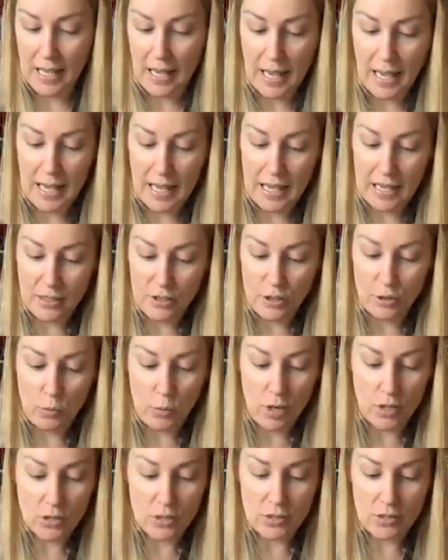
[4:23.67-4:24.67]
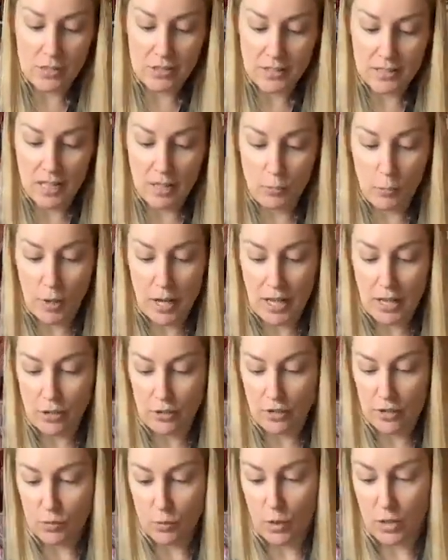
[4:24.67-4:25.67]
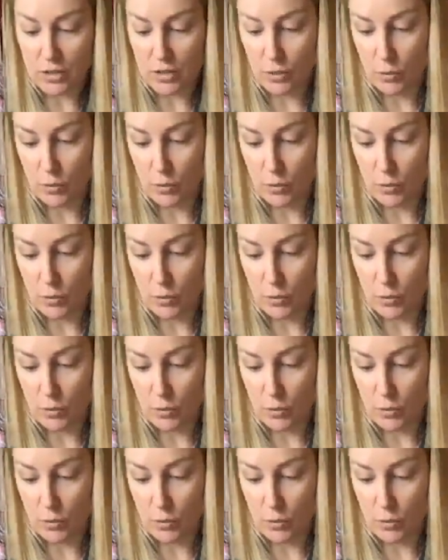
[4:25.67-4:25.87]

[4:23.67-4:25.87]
And you wash it the same way. You just wash